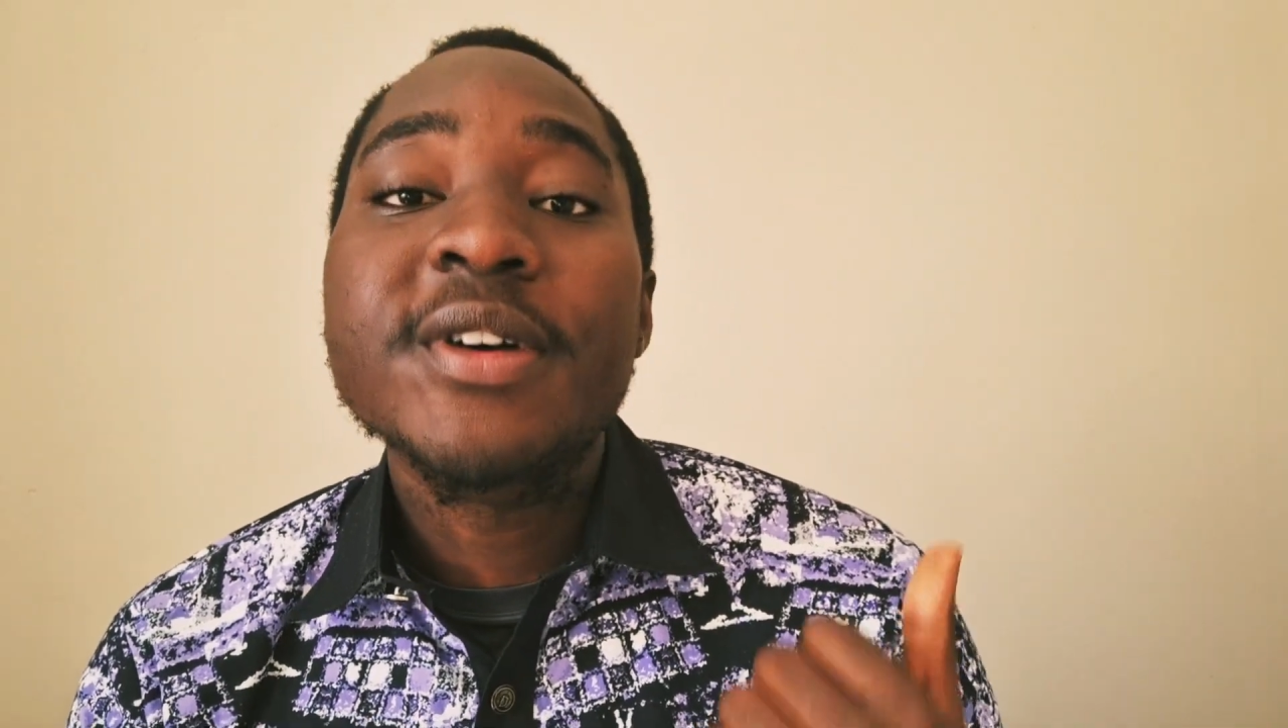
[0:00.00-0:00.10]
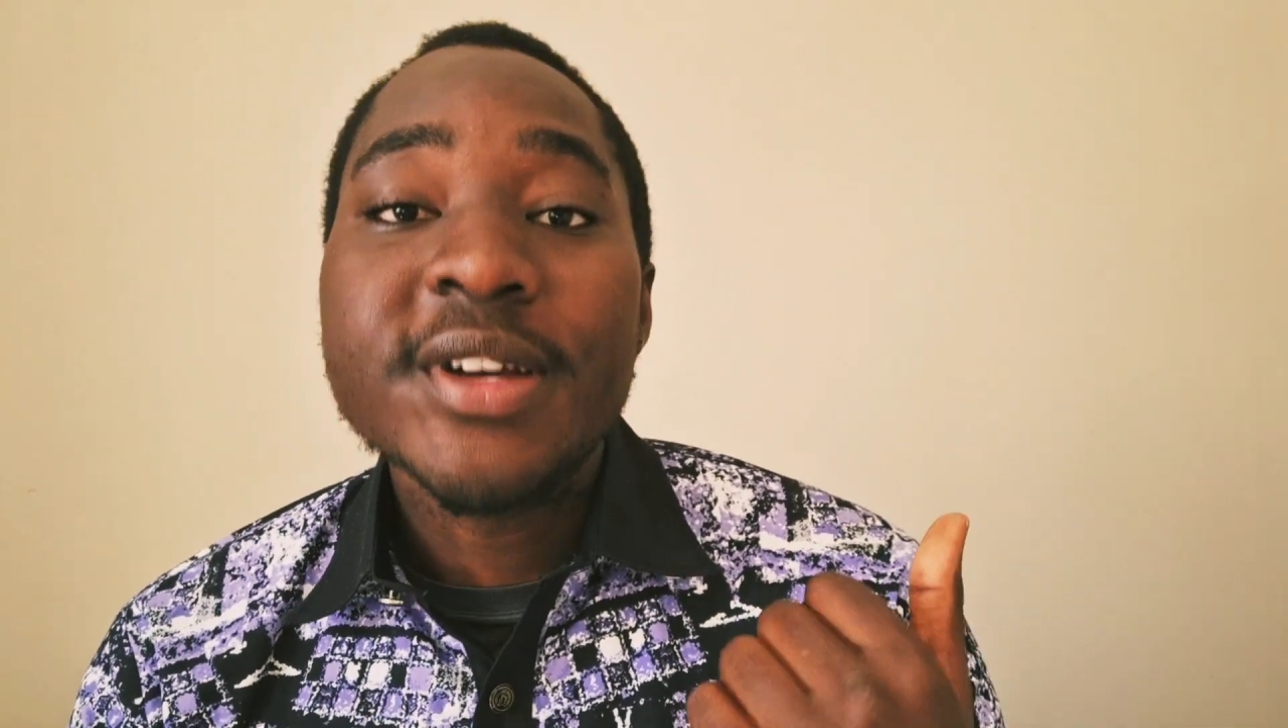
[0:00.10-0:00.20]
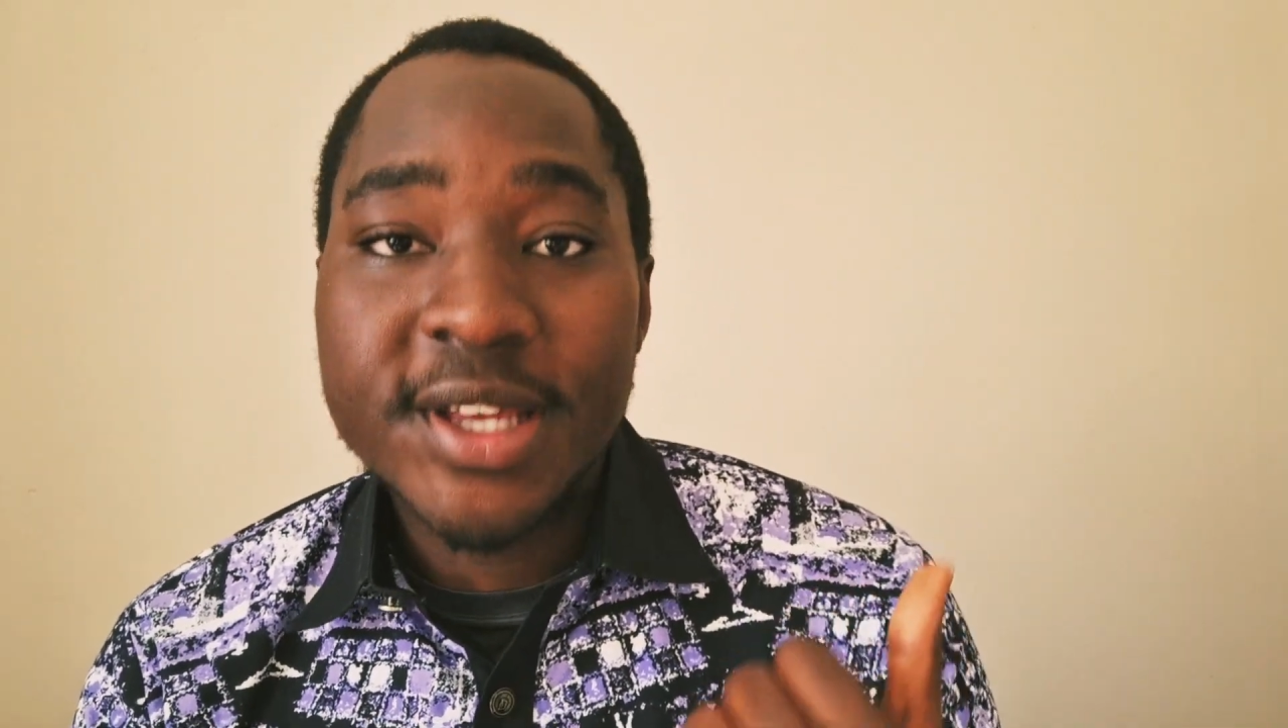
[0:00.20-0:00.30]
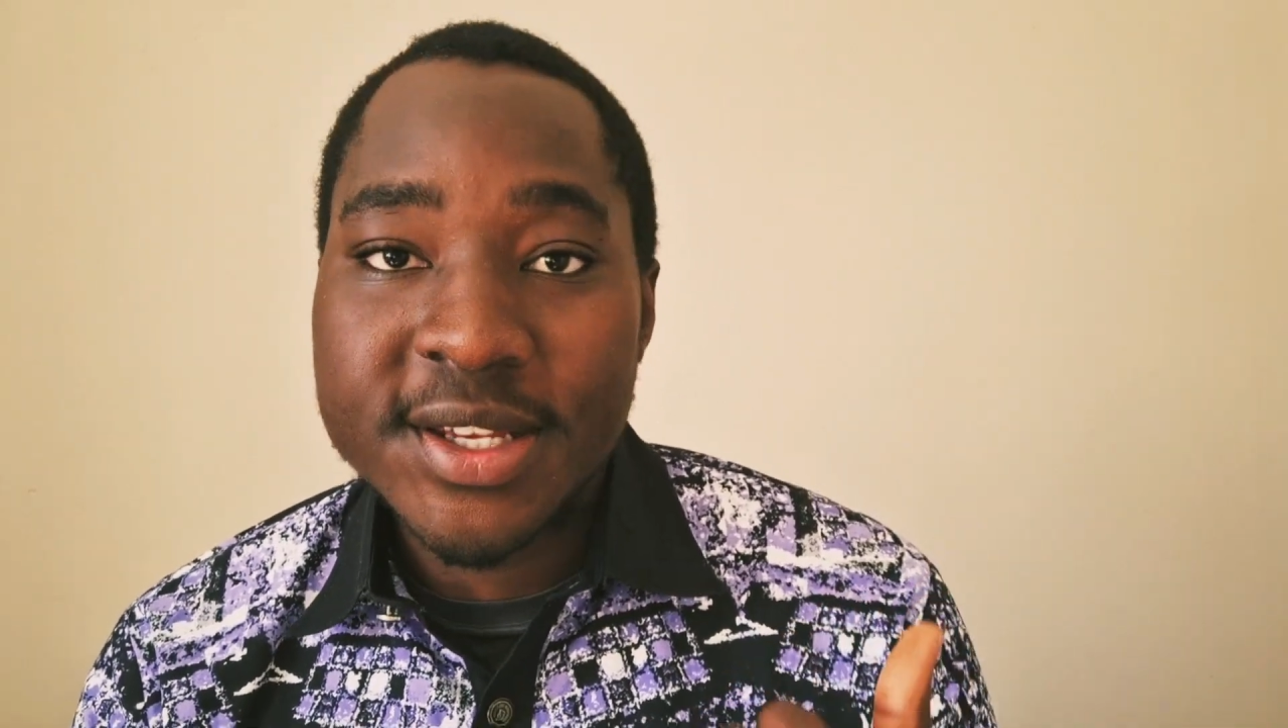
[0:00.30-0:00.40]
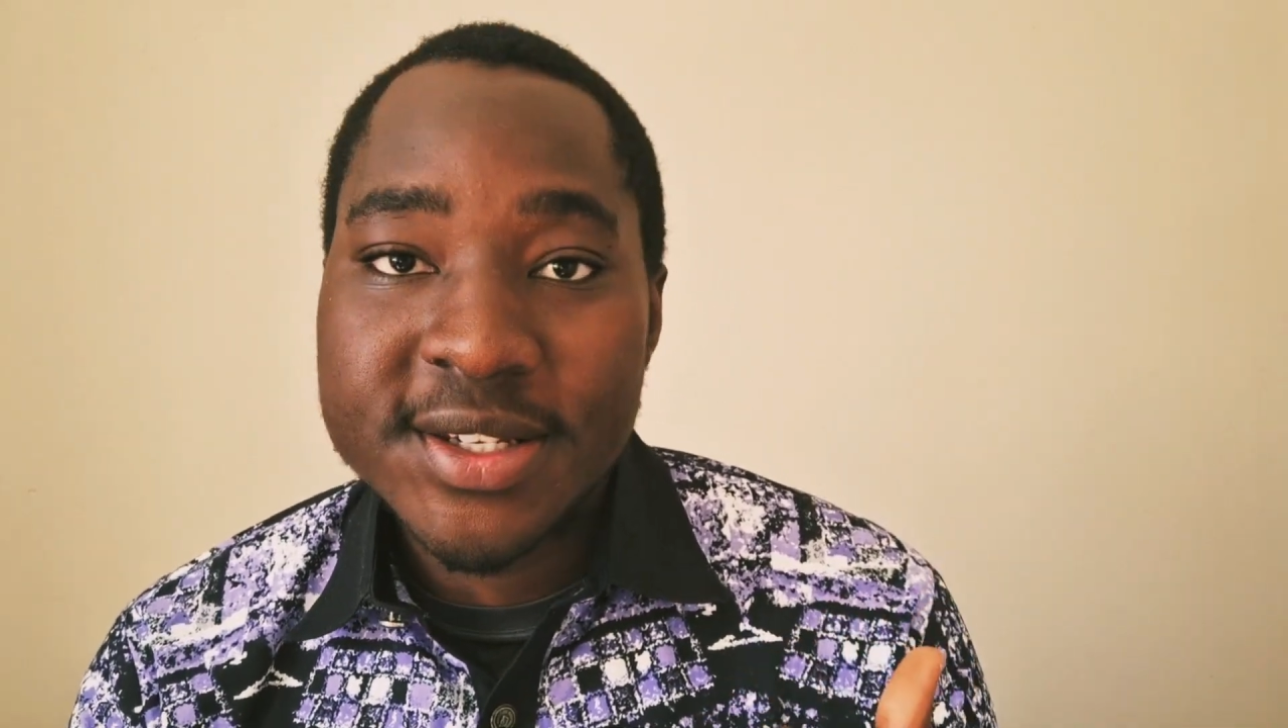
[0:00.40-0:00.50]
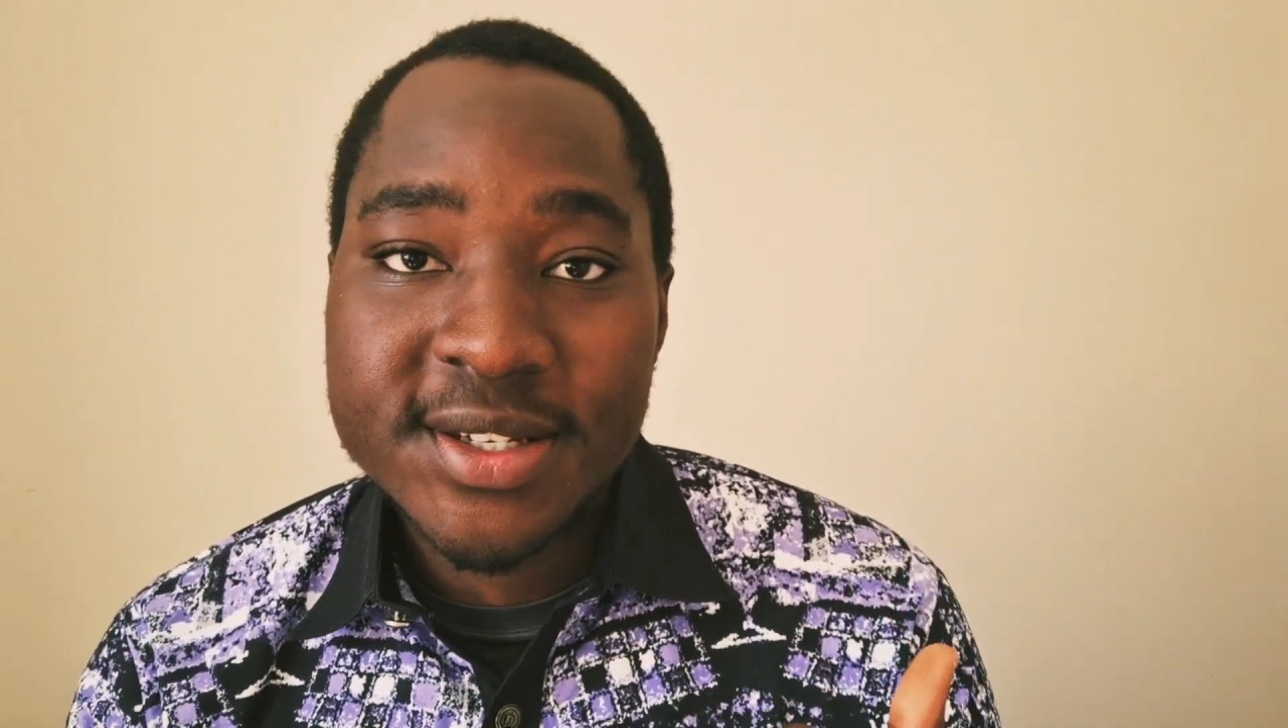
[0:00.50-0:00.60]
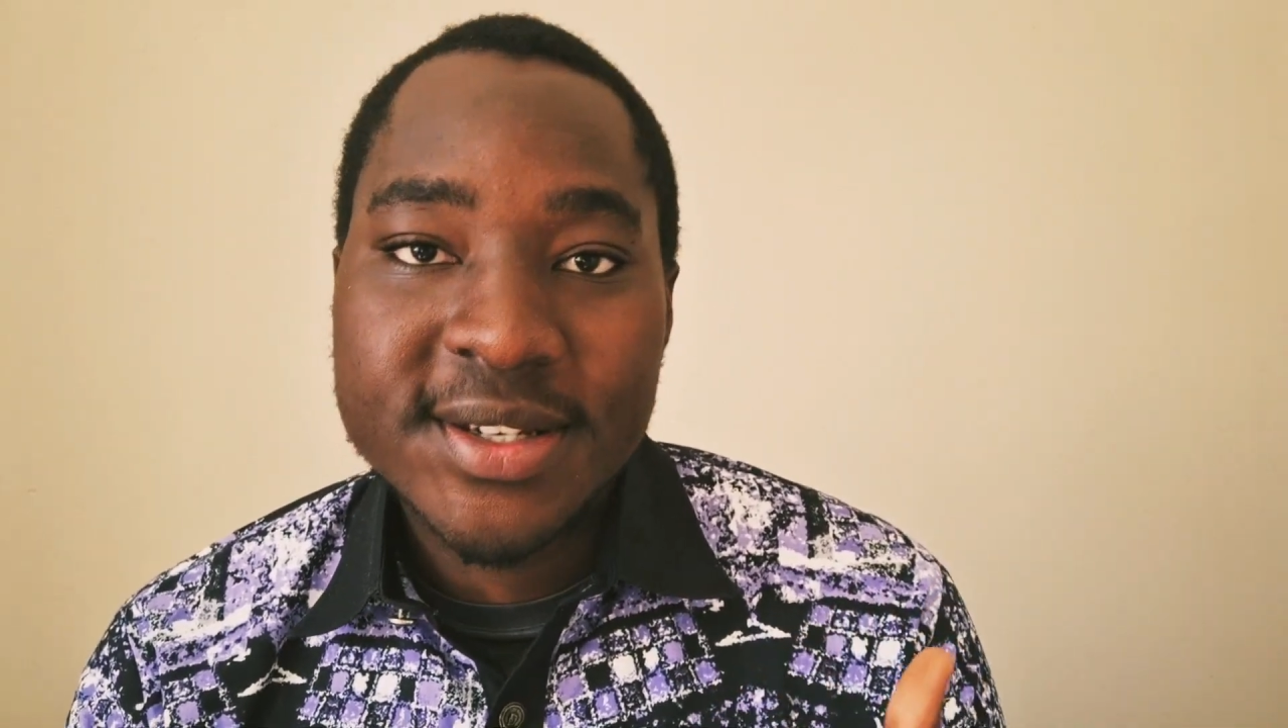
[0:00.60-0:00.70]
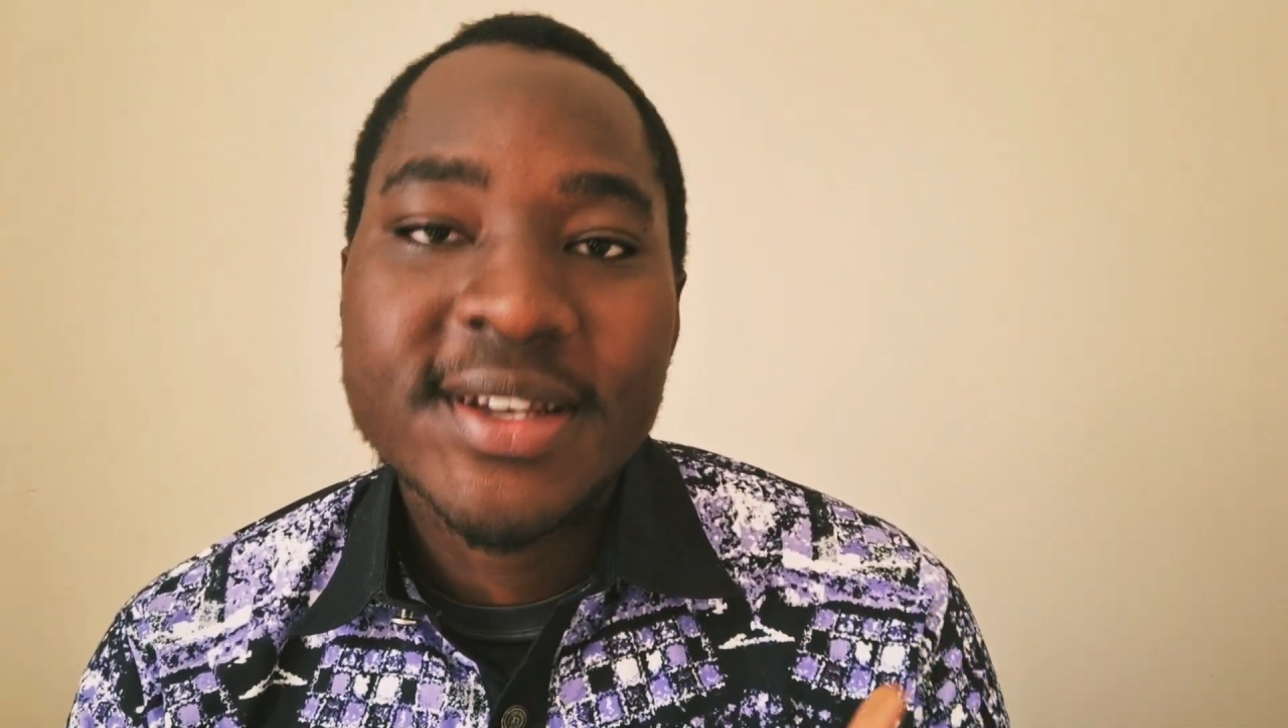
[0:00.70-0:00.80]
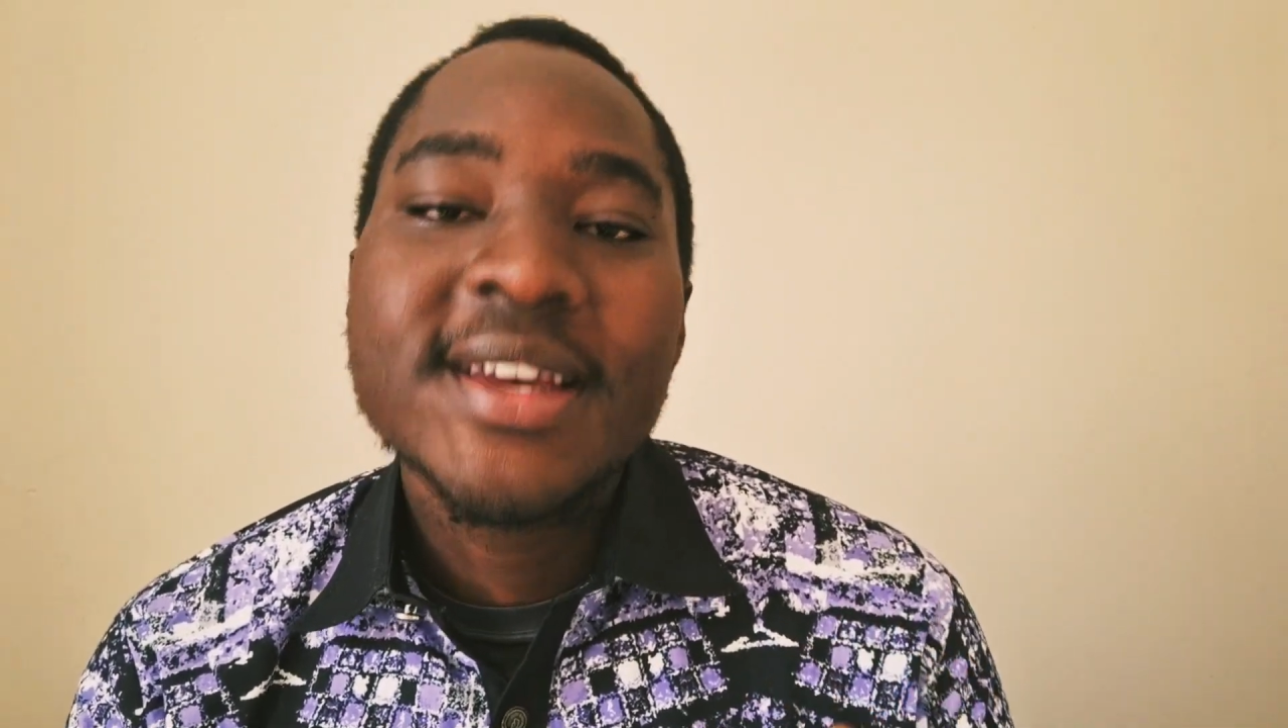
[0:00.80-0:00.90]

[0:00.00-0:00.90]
Yes.